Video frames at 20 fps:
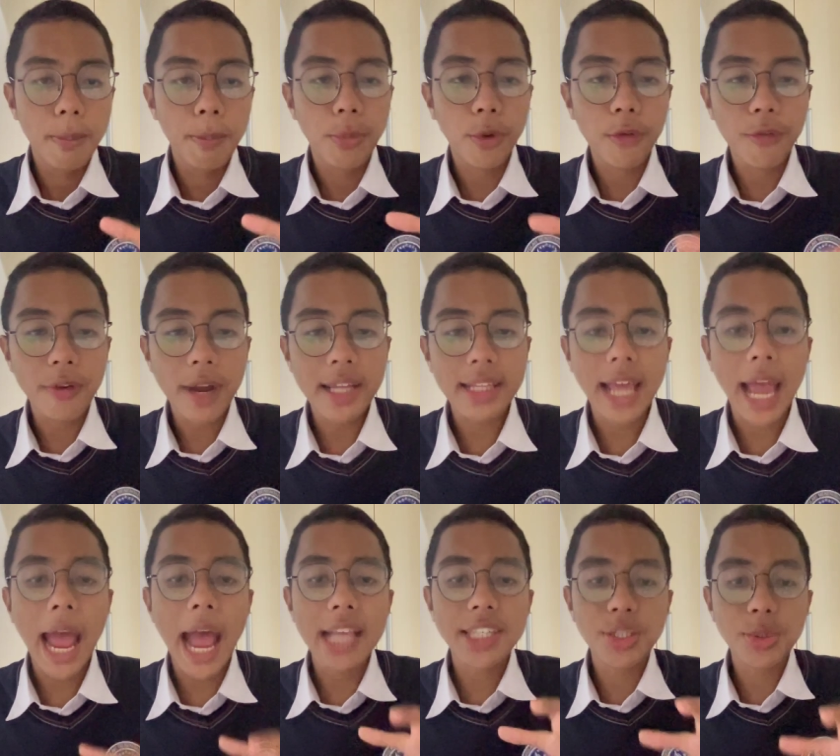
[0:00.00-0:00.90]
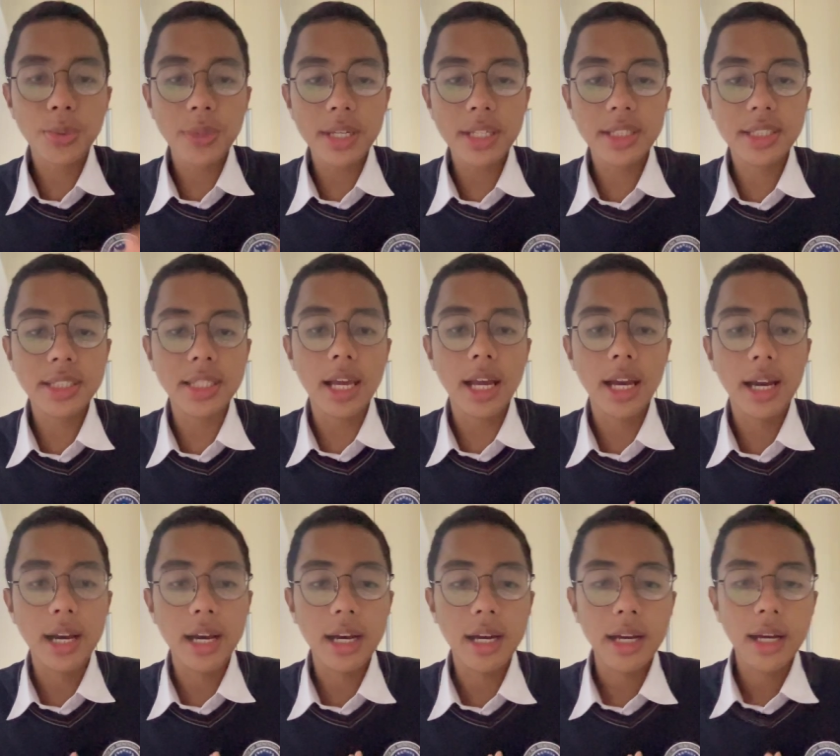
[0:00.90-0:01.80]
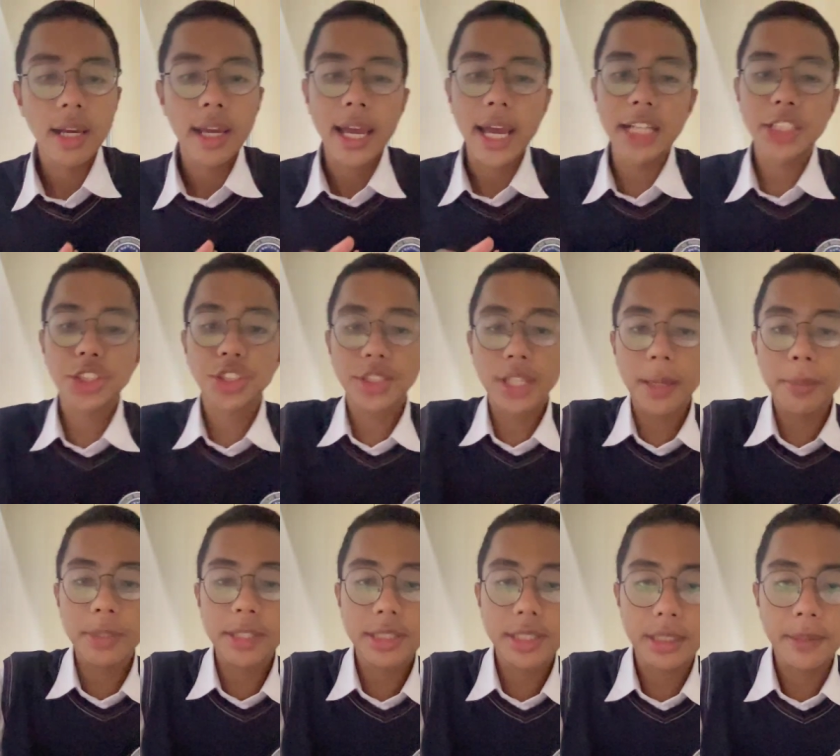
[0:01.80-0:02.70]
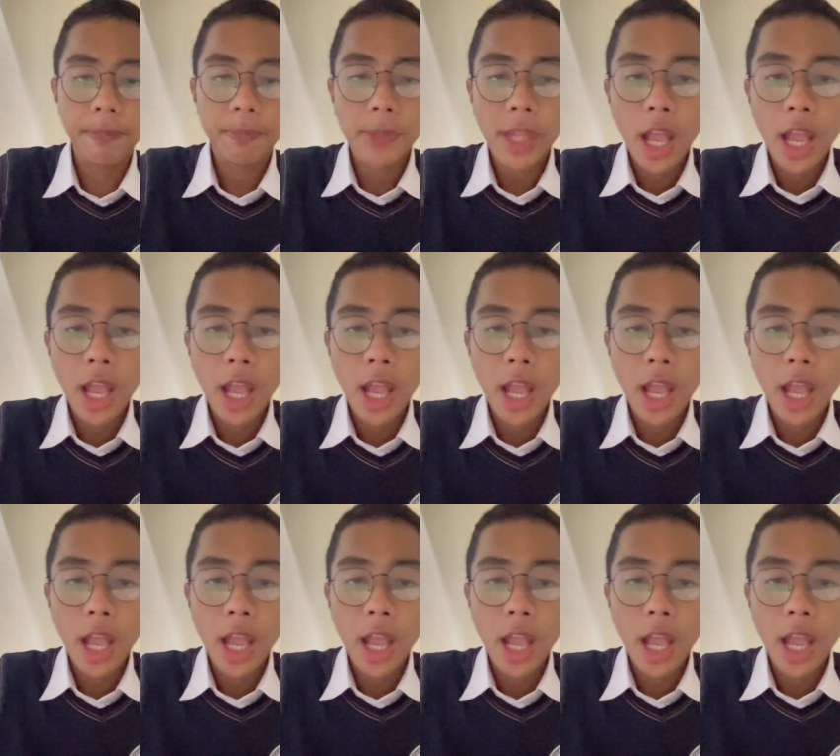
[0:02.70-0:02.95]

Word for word: provide assurance uh, and stability.